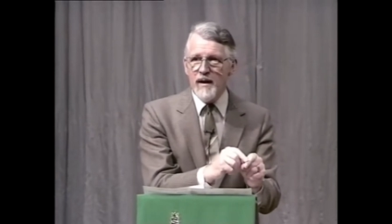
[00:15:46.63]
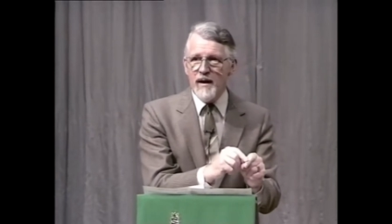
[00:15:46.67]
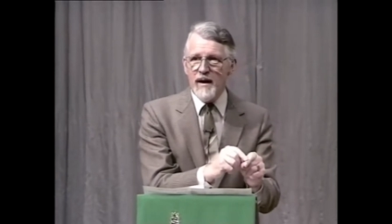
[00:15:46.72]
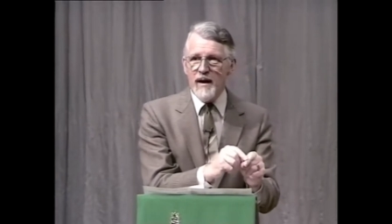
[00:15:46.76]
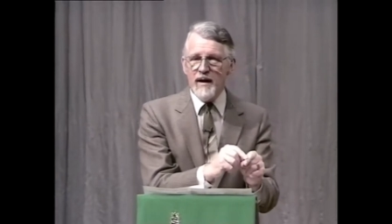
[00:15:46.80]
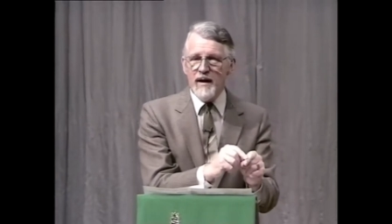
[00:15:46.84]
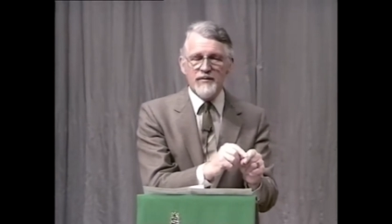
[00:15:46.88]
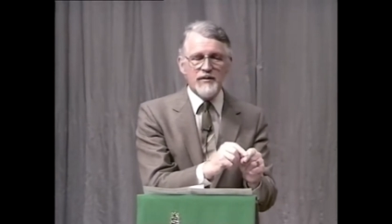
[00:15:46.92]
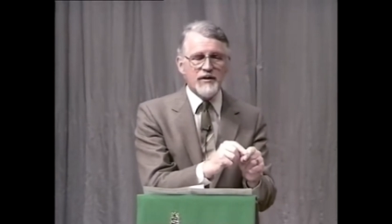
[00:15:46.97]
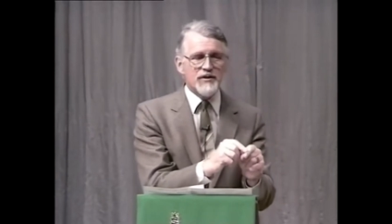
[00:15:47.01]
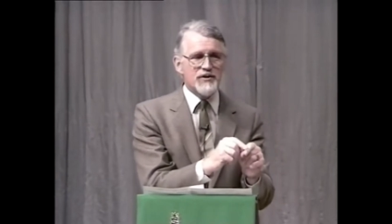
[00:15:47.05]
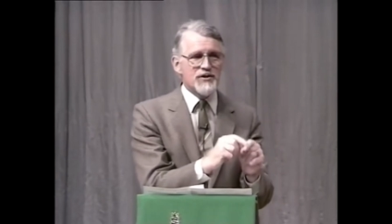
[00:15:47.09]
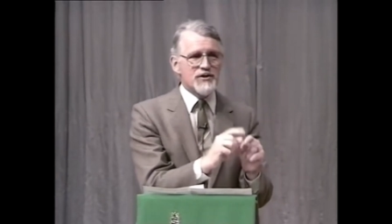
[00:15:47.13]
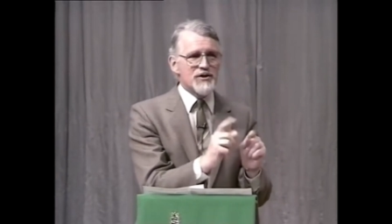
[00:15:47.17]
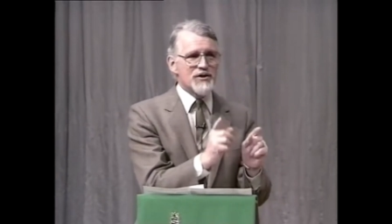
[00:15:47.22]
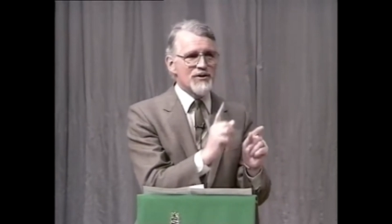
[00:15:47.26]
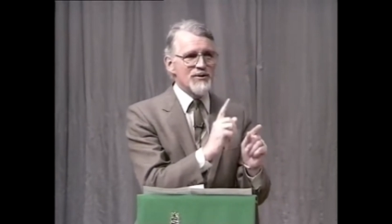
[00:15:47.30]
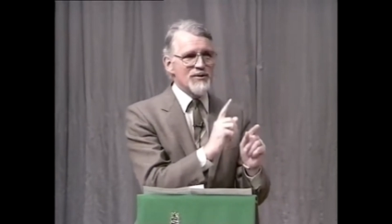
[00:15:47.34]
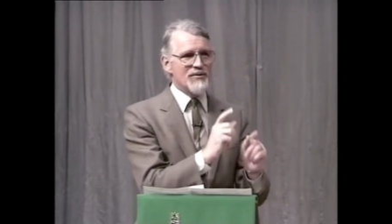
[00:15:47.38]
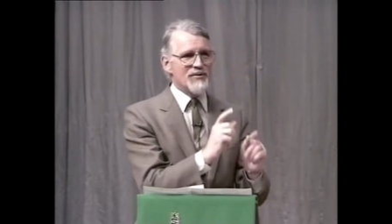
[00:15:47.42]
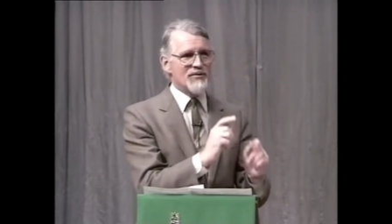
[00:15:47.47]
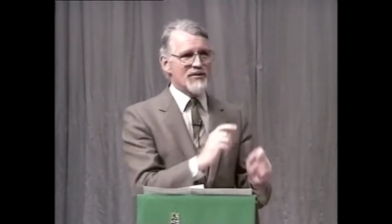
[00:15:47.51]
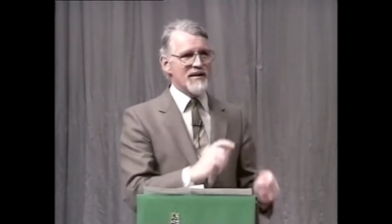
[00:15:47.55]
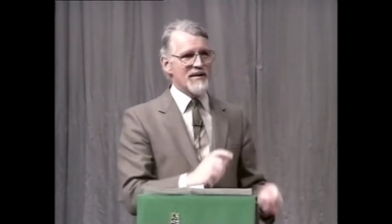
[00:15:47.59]
And the
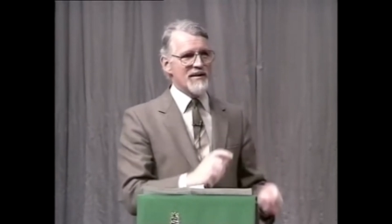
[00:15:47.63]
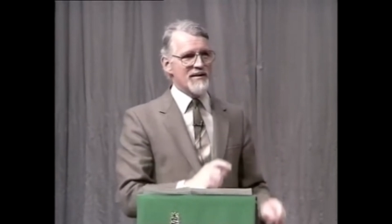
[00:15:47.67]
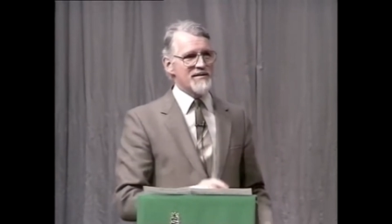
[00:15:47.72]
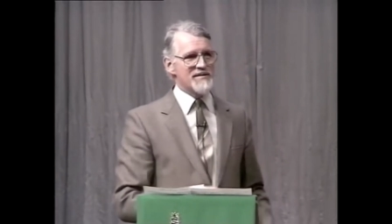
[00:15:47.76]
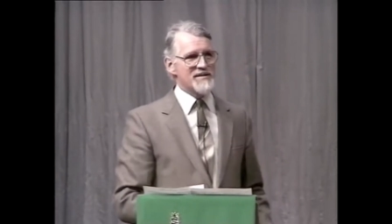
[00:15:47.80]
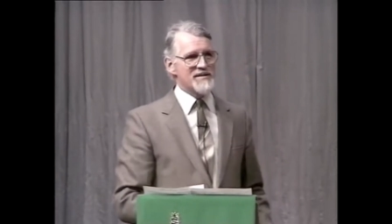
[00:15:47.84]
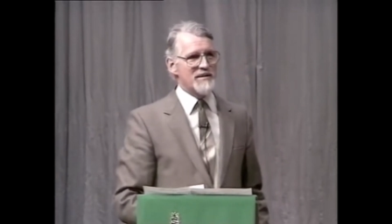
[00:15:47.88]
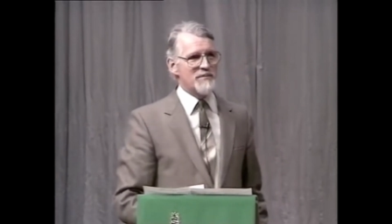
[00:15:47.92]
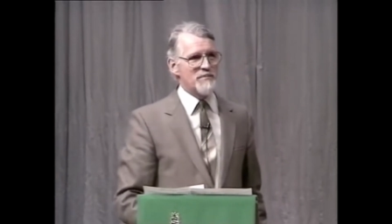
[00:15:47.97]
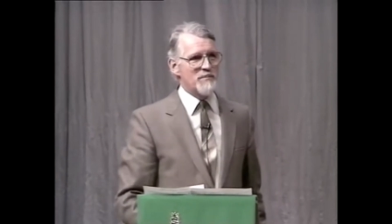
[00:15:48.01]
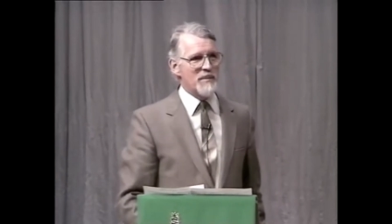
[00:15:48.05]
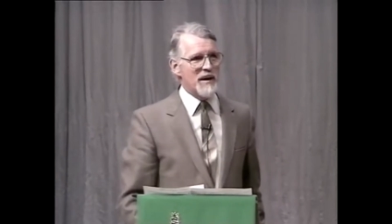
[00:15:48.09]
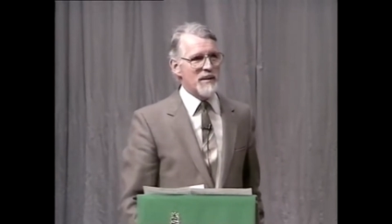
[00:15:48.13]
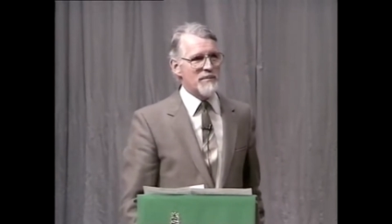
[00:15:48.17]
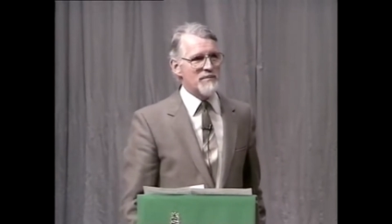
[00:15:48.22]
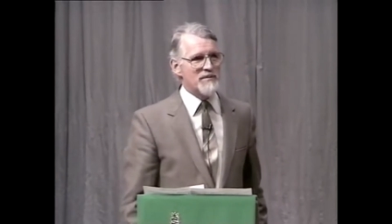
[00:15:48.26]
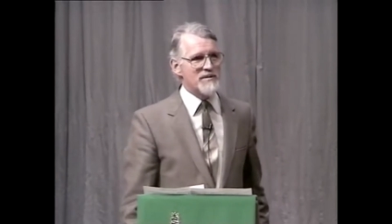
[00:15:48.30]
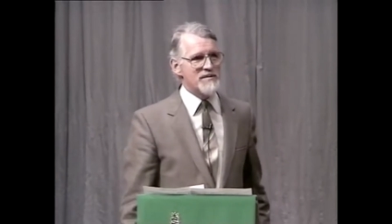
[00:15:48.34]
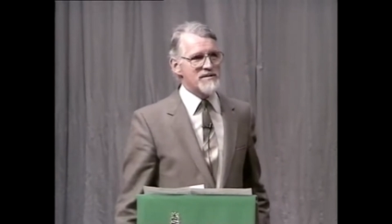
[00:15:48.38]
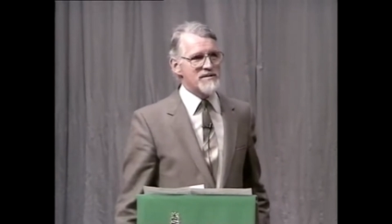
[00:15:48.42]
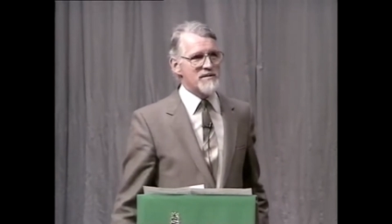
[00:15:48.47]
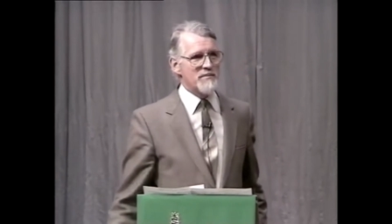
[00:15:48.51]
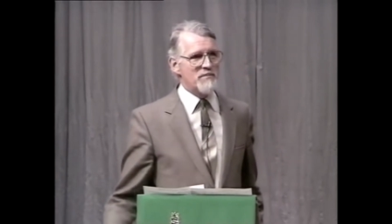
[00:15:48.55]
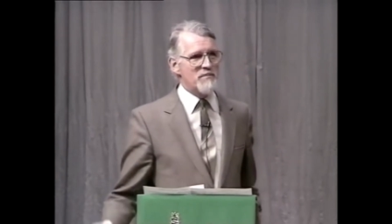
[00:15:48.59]
two things that
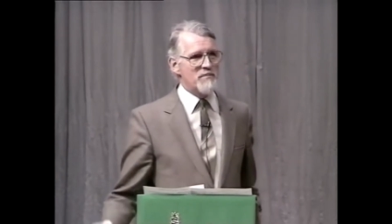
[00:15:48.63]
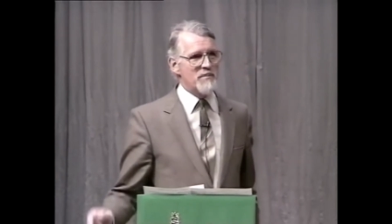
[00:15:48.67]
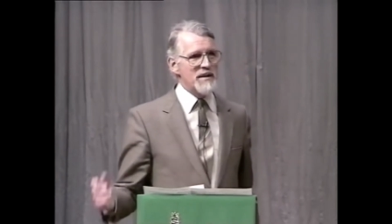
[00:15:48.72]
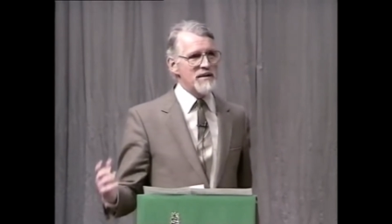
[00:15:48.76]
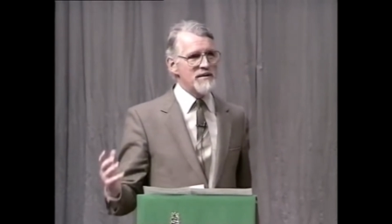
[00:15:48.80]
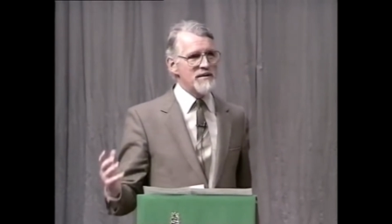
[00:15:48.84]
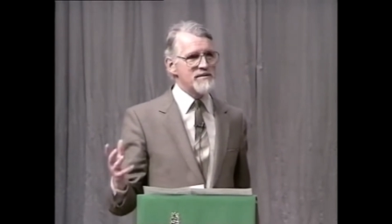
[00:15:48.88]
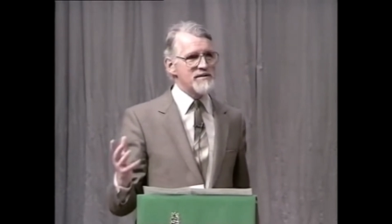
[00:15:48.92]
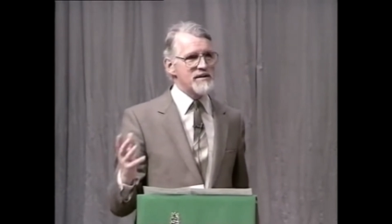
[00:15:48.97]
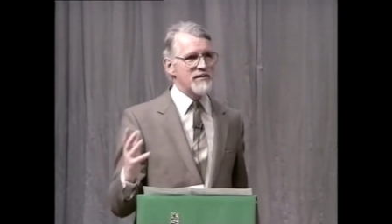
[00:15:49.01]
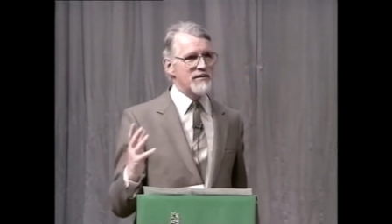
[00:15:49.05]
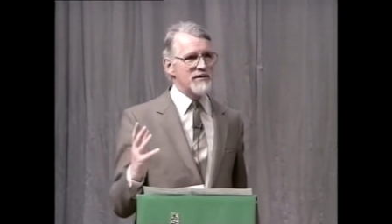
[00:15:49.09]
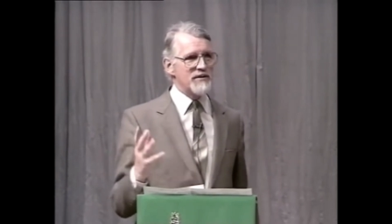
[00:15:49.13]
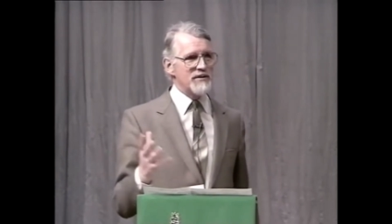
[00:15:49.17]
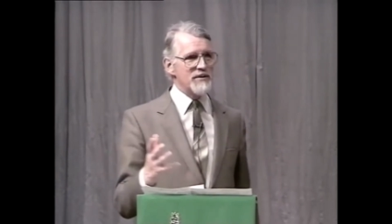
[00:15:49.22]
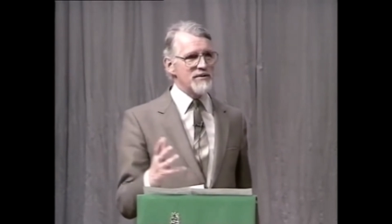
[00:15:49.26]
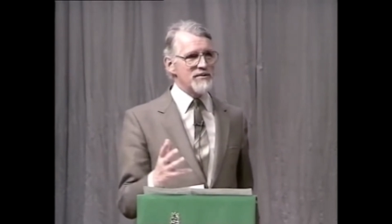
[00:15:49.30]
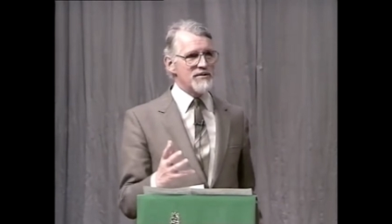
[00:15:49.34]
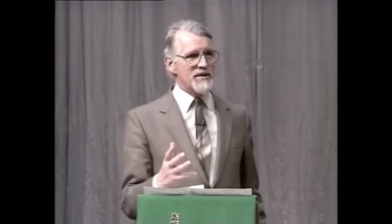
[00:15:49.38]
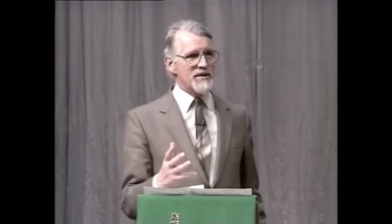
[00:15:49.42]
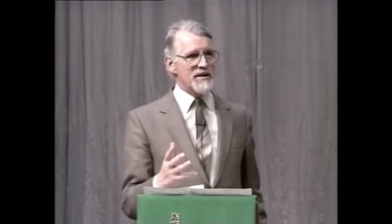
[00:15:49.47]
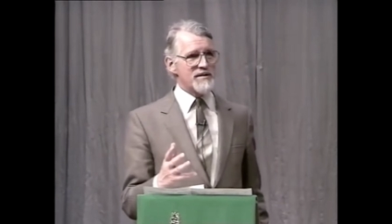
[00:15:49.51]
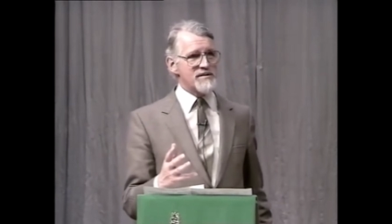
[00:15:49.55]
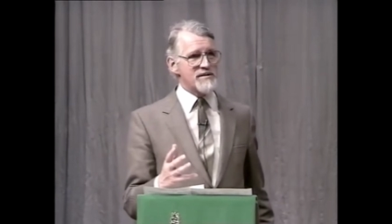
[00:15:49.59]
baptism means in the
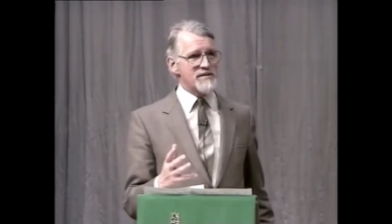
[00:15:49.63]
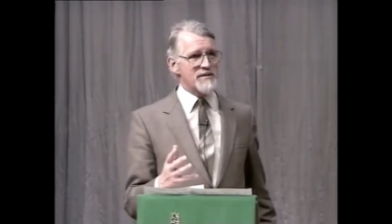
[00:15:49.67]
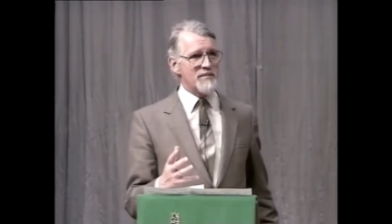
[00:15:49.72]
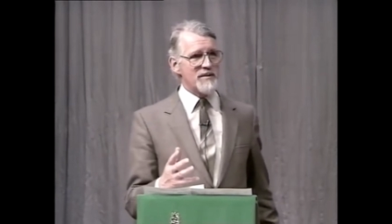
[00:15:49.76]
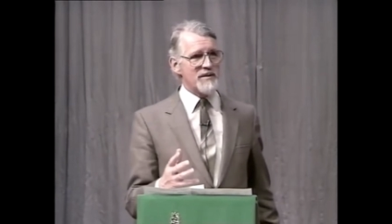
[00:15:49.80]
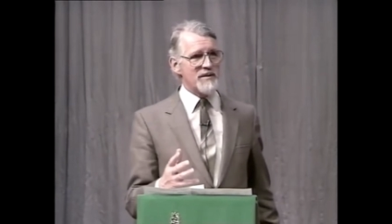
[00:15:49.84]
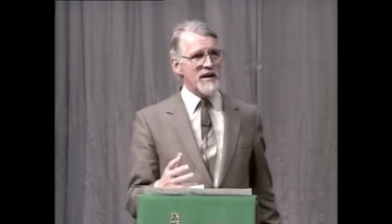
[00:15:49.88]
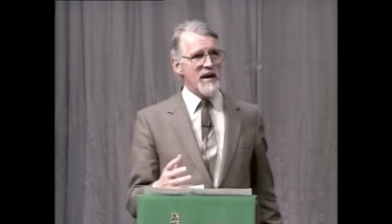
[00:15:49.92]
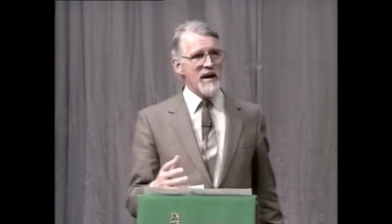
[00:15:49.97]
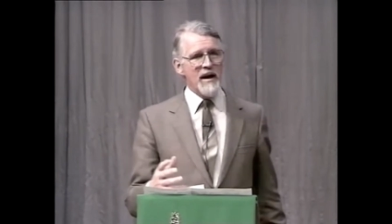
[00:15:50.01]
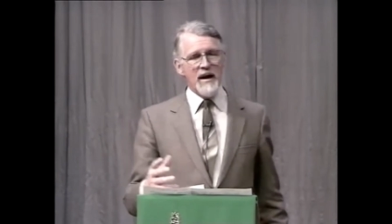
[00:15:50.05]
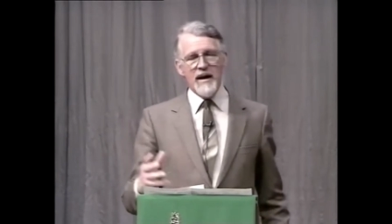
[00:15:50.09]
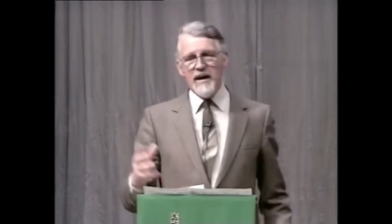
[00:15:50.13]
New Testament